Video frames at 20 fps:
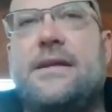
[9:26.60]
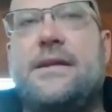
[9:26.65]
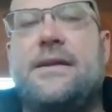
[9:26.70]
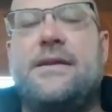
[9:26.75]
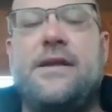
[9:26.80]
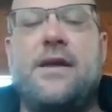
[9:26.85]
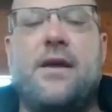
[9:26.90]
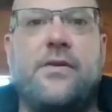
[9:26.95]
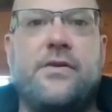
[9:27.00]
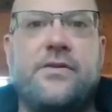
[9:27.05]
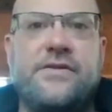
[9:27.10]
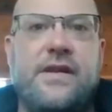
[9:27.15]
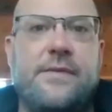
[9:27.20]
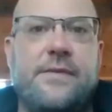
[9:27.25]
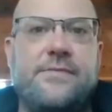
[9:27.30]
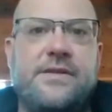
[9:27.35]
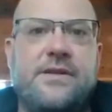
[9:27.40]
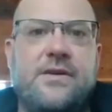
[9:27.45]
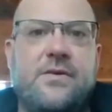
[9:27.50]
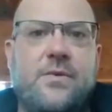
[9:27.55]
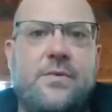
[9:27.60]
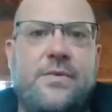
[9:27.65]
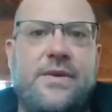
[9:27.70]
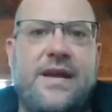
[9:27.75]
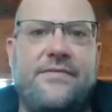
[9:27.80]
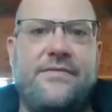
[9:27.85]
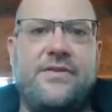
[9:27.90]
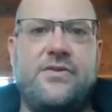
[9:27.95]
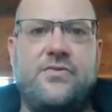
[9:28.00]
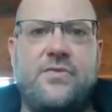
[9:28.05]
in the other times of the year when we
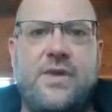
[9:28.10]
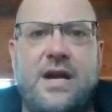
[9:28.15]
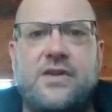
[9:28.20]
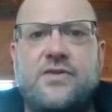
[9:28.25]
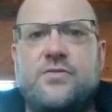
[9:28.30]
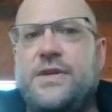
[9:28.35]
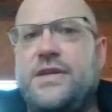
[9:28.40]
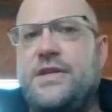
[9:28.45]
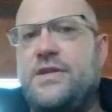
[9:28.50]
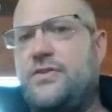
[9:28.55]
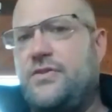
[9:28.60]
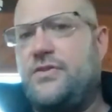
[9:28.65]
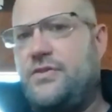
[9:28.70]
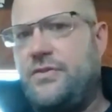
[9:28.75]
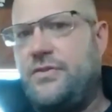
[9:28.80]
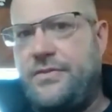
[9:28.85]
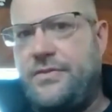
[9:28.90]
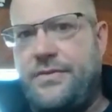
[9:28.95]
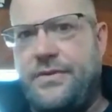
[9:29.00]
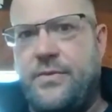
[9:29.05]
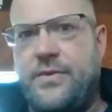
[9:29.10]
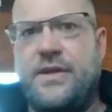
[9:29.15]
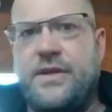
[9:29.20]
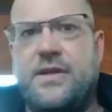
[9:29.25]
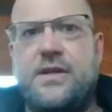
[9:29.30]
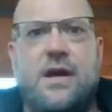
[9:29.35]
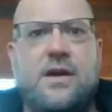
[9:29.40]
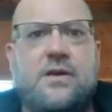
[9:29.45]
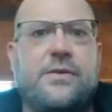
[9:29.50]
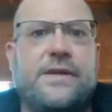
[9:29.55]
have the droughts, we can deal with the
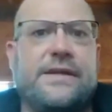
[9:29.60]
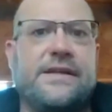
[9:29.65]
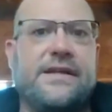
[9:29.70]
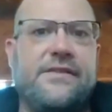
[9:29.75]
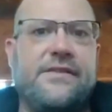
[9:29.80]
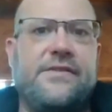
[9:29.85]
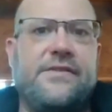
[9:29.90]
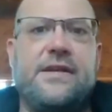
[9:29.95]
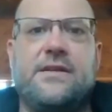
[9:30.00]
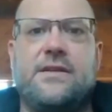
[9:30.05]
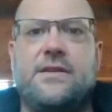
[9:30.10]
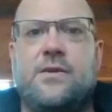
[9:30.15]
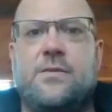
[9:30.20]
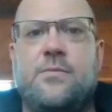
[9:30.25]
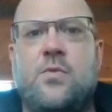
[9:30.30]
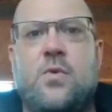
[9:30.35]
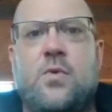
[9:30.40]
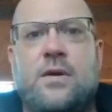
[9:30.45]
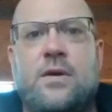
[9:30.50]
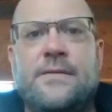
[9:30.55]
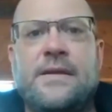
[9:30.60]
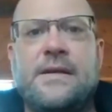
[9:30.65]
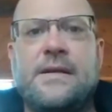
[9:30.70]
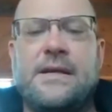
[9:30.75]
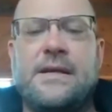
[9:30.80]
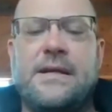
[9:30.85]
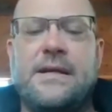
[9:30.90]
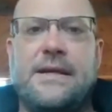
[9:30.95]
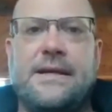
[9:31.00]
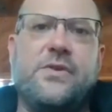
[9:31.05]
concrete lifting a little more.
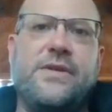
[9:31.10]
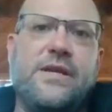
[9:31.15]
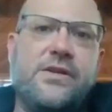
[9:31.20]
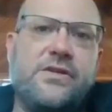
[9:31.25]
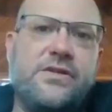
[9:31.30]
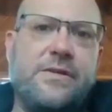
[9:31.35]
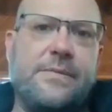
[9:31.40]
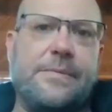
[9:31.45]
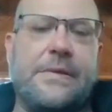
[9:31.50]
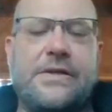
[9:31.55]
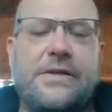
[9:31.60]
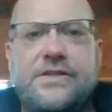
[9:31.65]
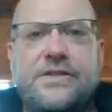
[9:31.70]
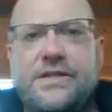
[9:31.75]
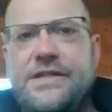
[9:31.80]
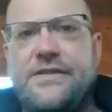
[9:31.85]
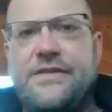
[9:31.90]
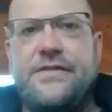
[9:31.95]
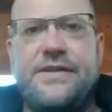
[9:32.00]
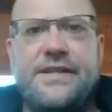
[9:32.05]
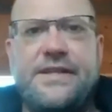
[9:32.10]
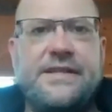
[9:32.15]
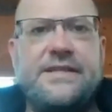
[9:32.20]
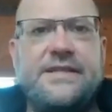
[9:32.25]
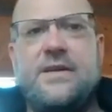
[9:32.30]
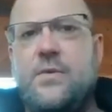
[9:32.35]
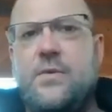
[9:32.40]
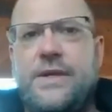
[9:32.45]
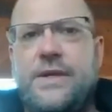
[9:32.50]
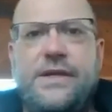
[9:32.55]
So there's a bunch of different
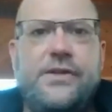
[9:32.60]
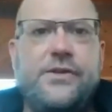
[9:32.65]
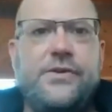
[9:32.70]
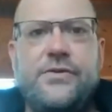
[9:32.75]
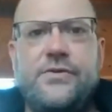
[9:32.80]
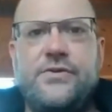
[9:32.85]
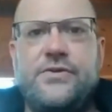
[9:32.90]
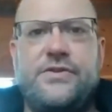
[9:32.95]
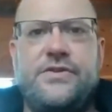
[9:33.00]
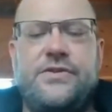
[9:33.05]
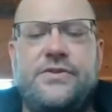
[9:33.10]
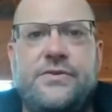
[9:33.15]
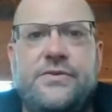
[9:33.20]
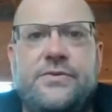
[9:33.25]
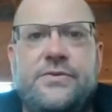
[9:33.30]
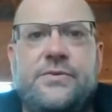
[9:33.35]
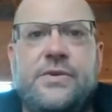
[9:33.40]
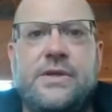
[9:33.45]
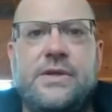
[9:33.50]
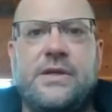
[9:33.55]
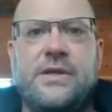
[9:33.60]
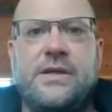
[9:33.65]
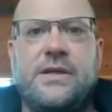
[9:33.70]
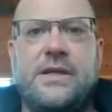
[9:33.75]
things that we use to